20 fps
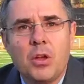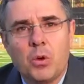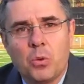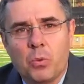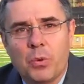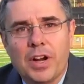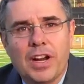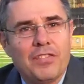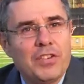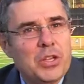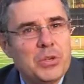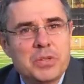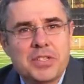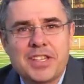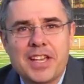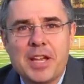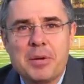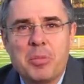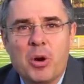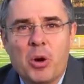Whatever you
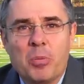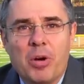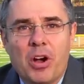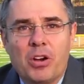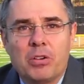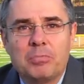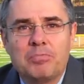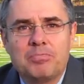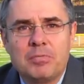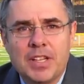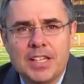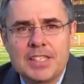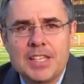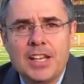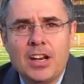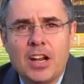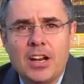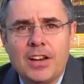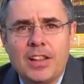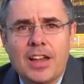say, Bobo. Let's
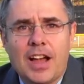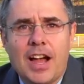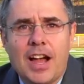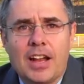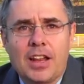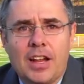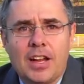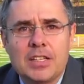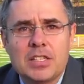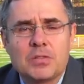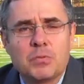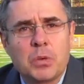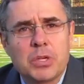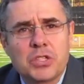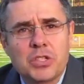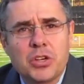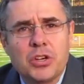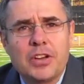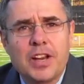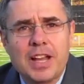get on to the highlights of what
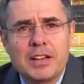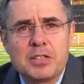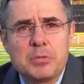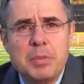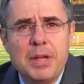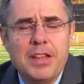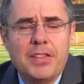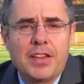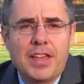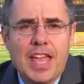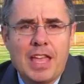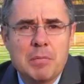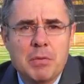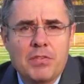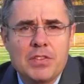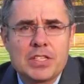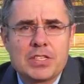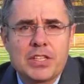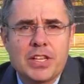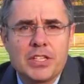turned out to be the game of
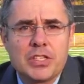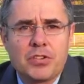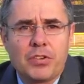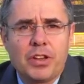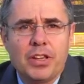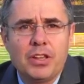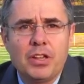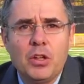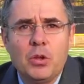the century.